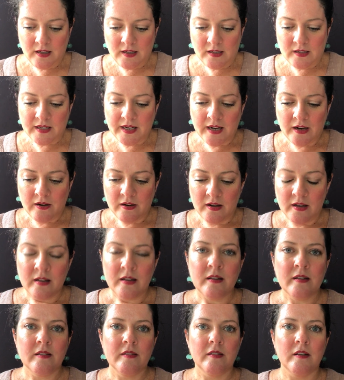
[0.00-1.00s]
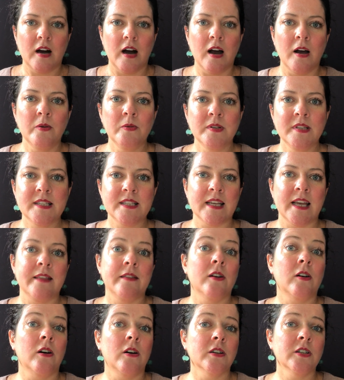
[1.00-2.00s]
Now, I would say the
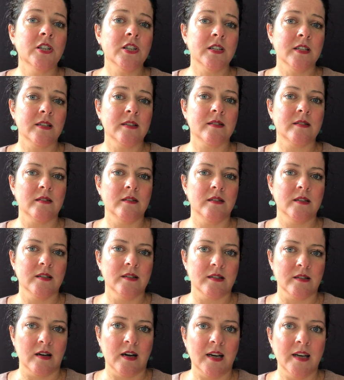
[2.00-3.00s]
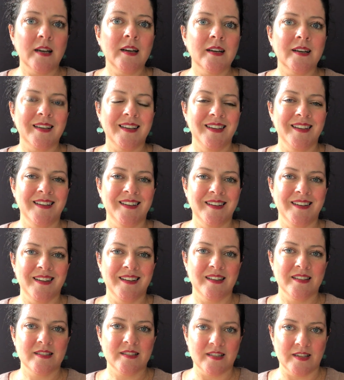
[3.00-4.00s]
conscious desire in
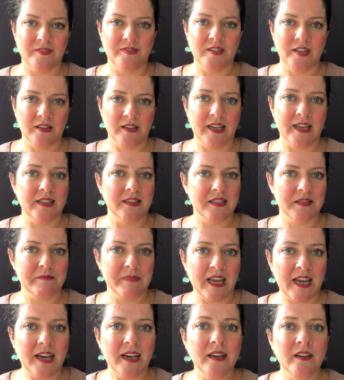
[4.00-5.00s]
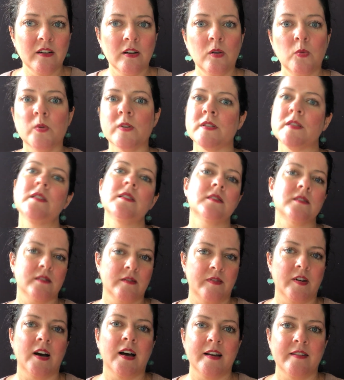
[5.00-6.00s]
Stephanie Land's Made was to
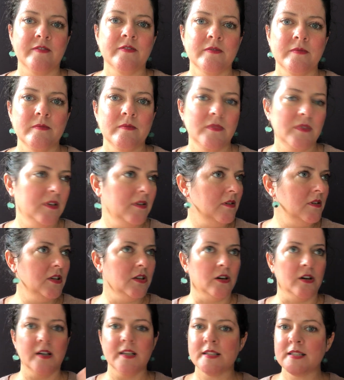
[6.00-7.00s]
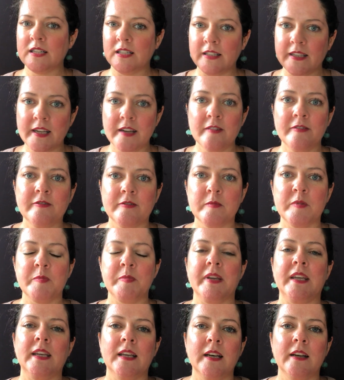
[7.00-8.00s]
survive. It's clear from the
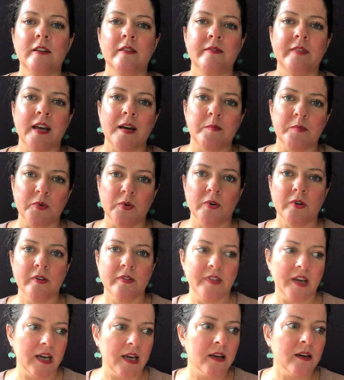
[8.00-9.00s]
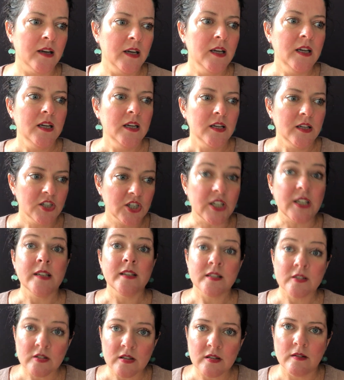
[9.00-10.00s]
beginning of that book that
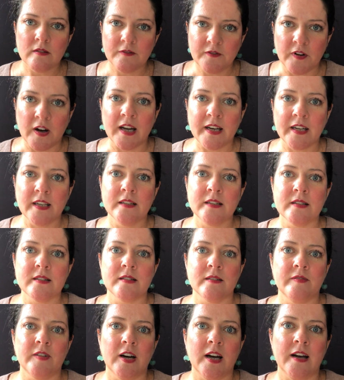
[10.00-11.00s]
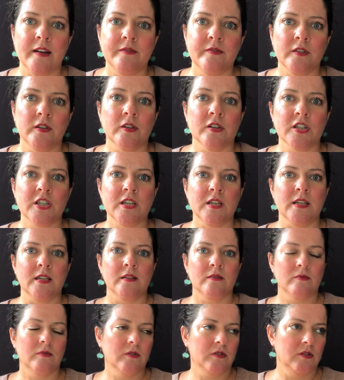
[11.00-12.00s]
she's fighting to survive.
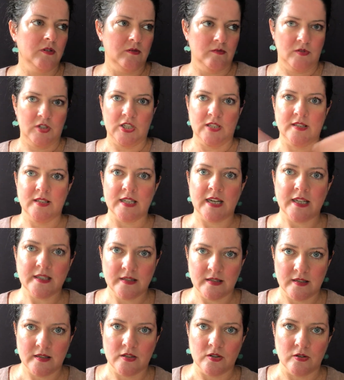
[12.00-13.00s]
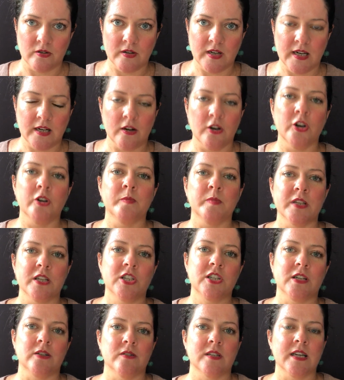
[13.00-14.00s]
She starts the story in a homeless
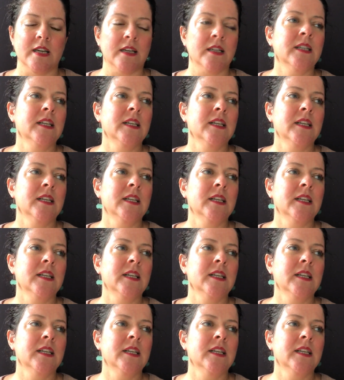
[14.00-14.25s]
shelter.